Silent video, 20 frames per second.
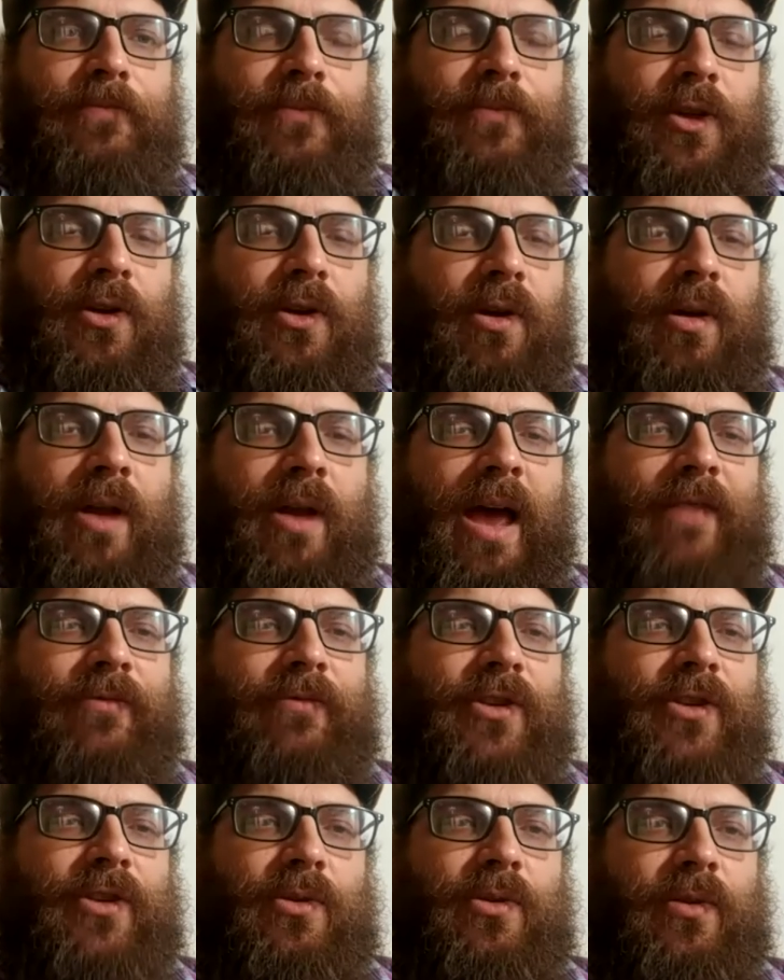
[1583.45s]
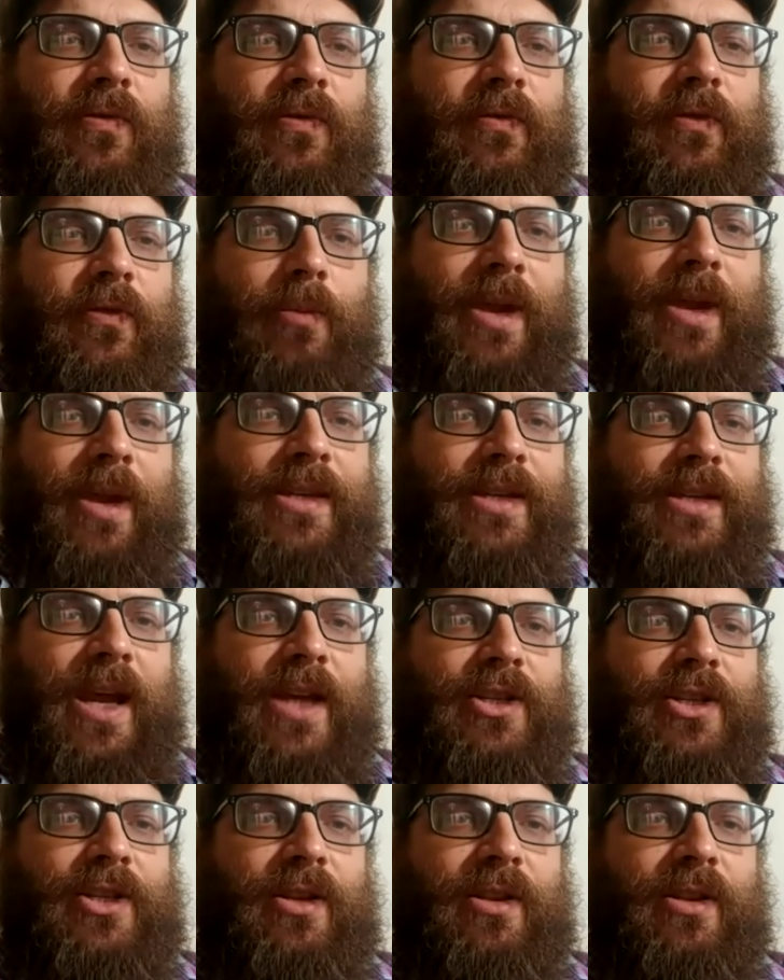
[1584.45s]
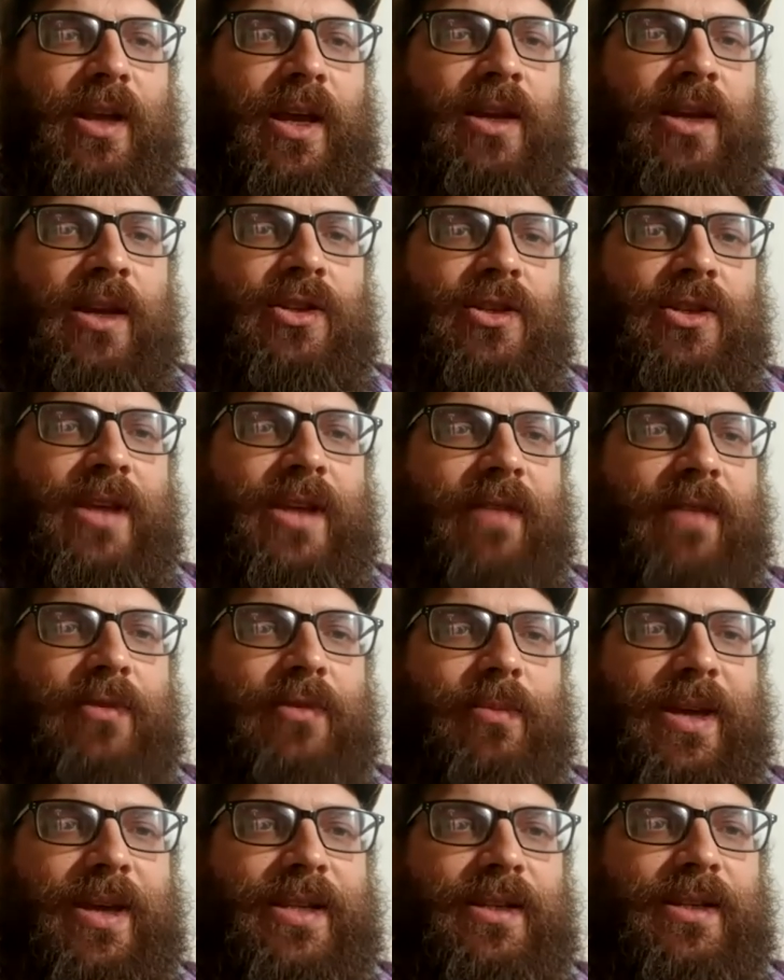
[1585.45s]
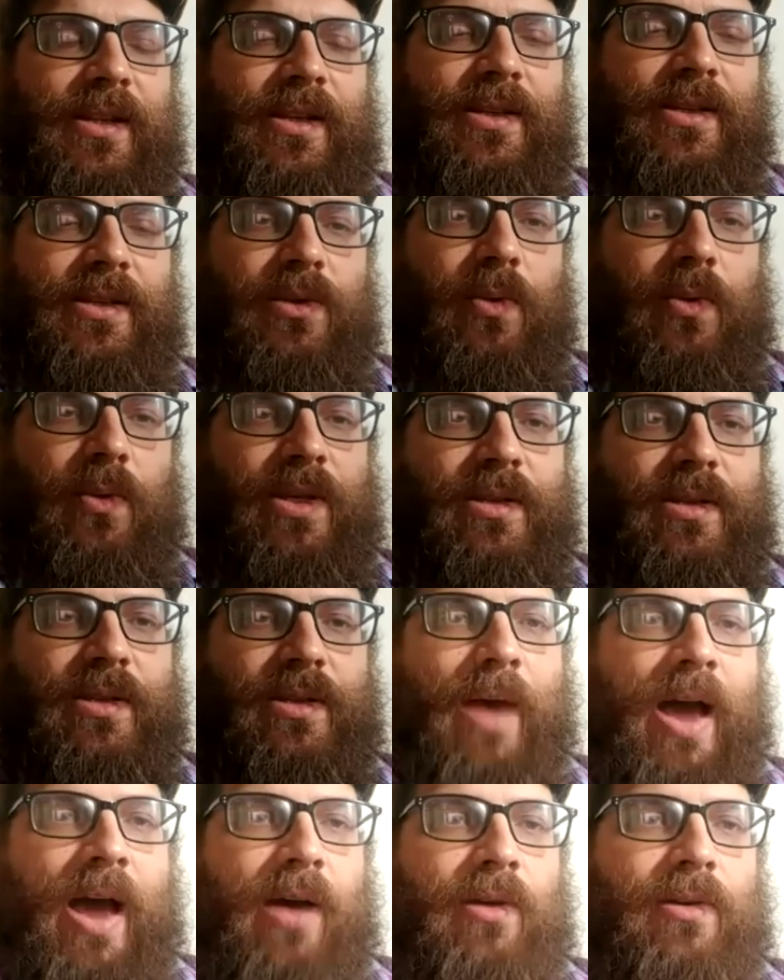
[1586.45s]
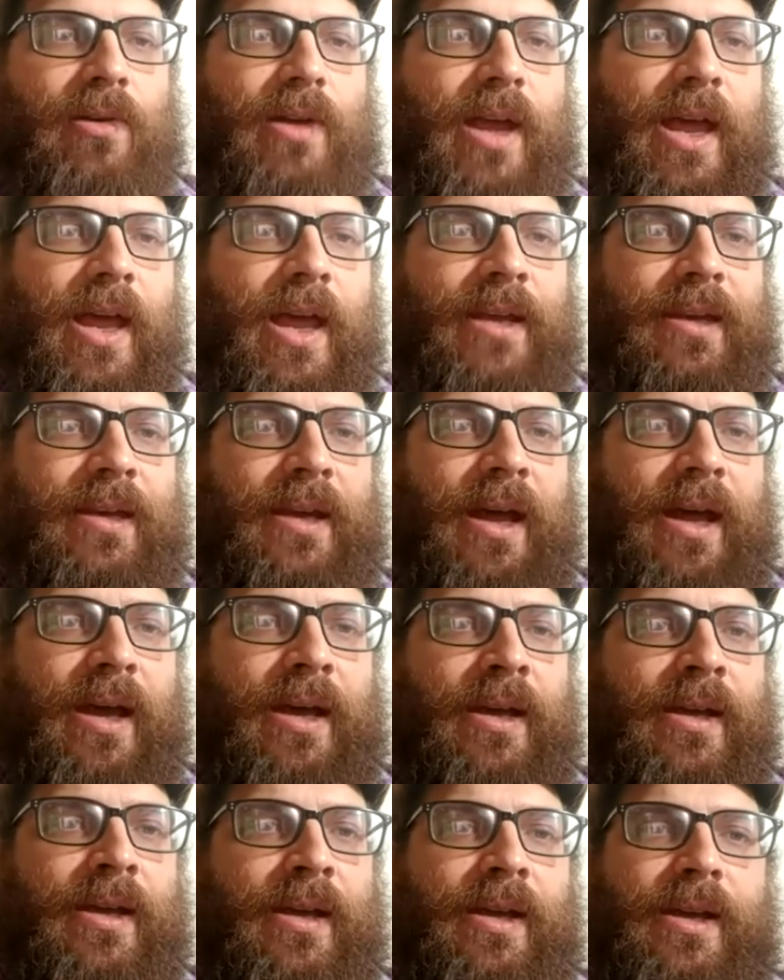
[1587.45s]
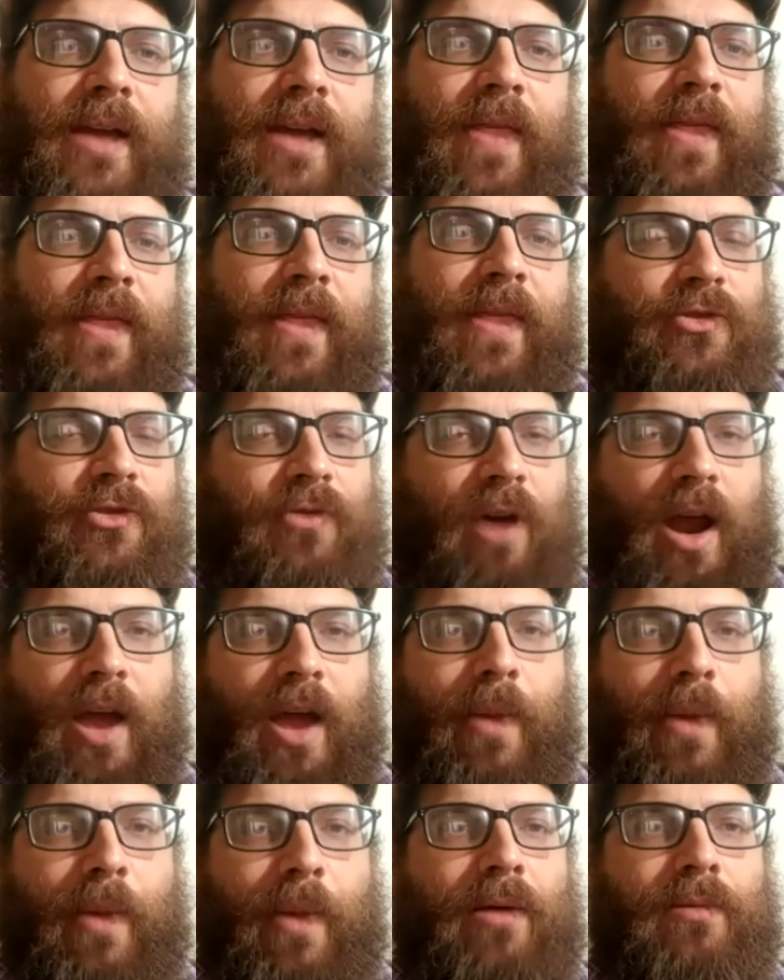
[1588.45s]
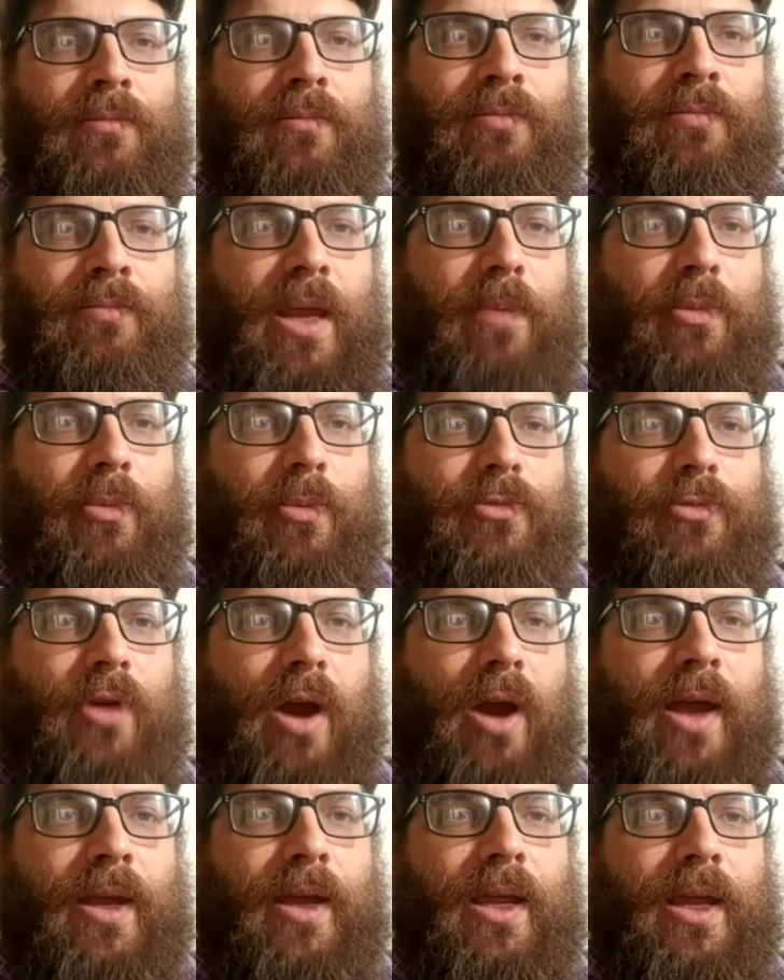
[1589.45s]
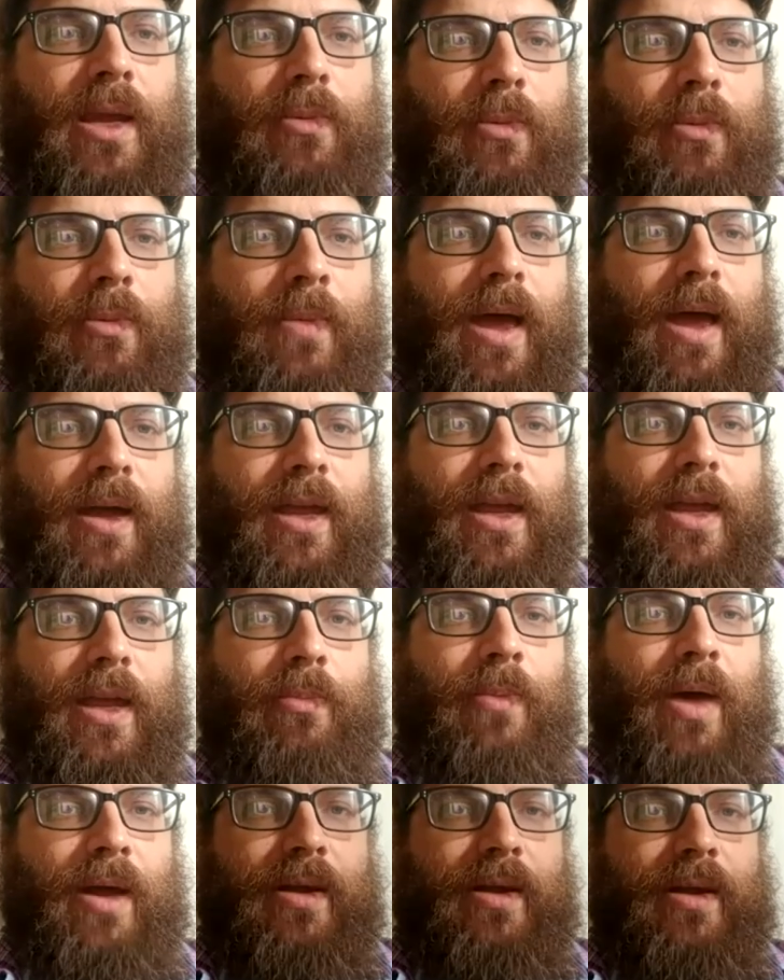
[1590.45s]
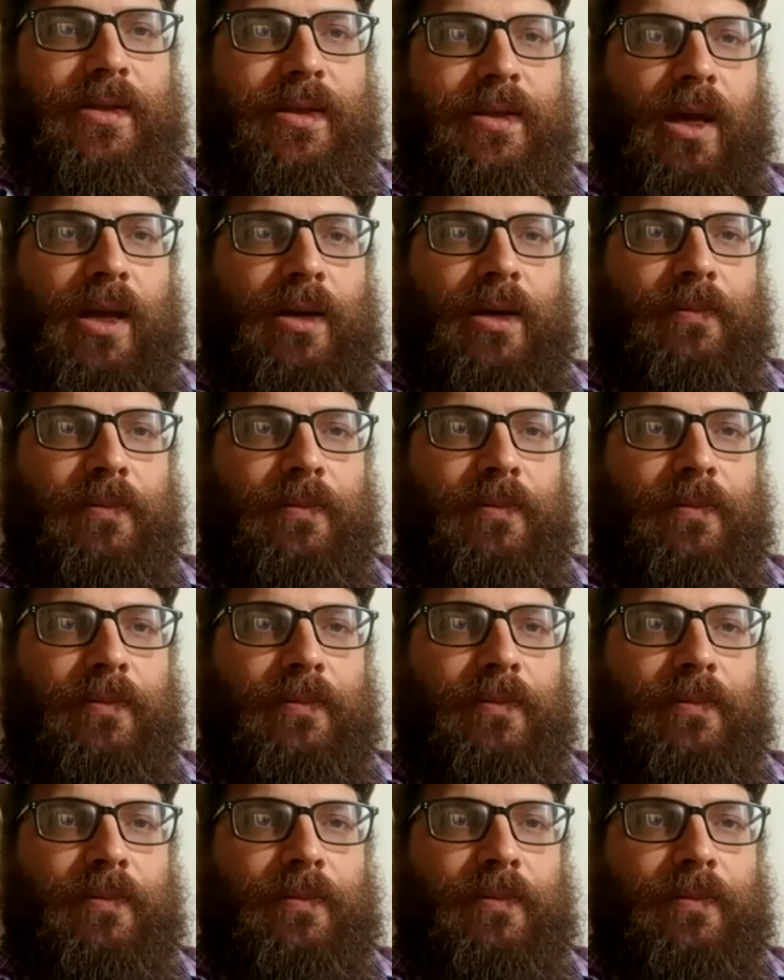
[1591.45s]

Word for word: You don't have to do the fermentation thing. You just have to basically squeeze them out and uh, and then dry them out and keep them dry, keep them keep them okay. out of the sun.